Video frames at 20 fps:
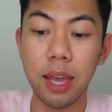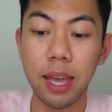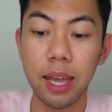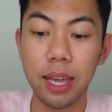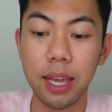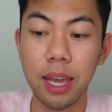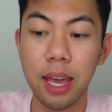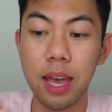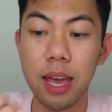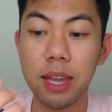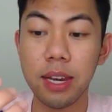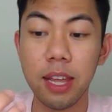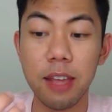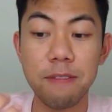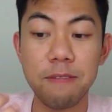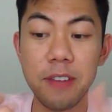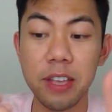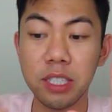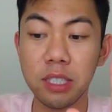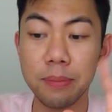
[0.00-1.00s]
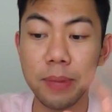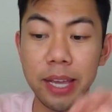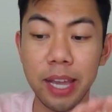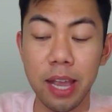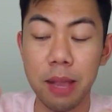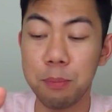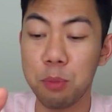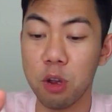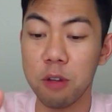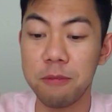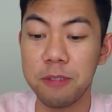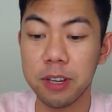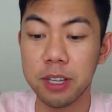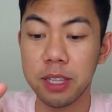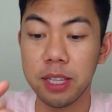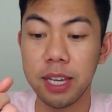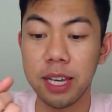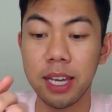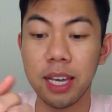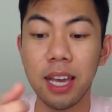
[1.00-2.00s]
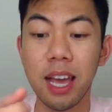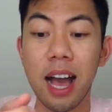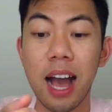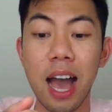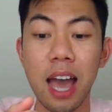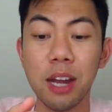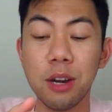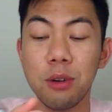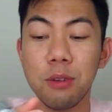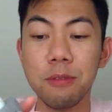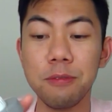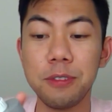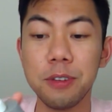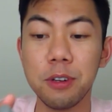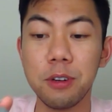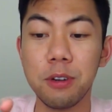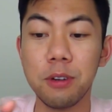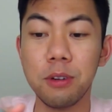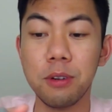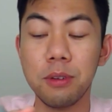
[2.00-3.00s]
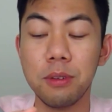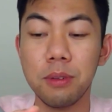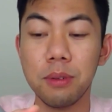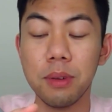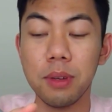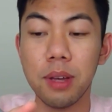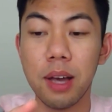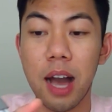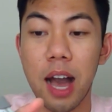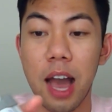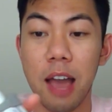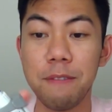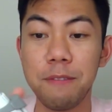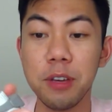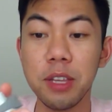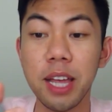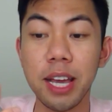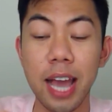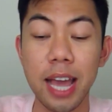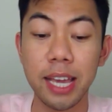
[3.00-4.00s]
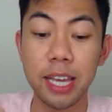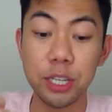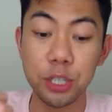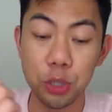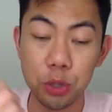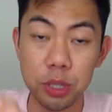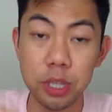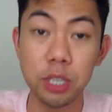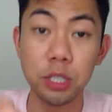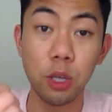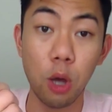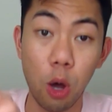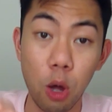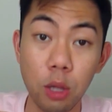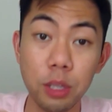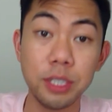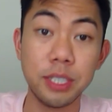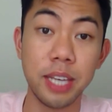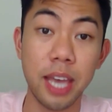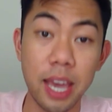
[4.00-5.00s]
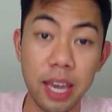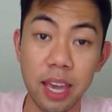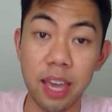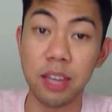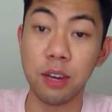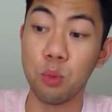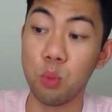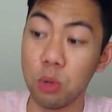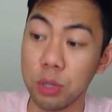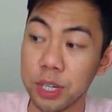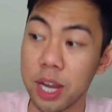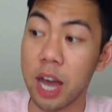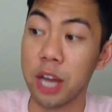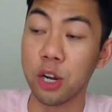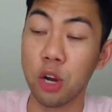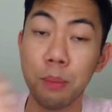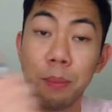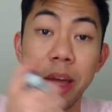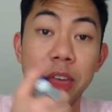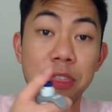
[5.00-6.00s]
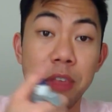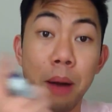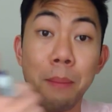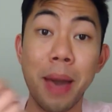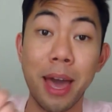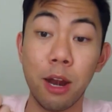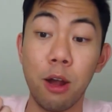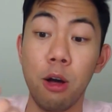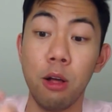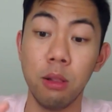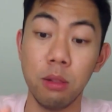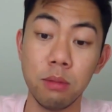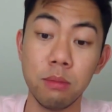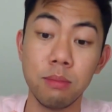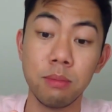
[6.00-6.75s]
And it fits in my hand perfectly. I feel like I can do this all day and it will not hurt my thumb at all.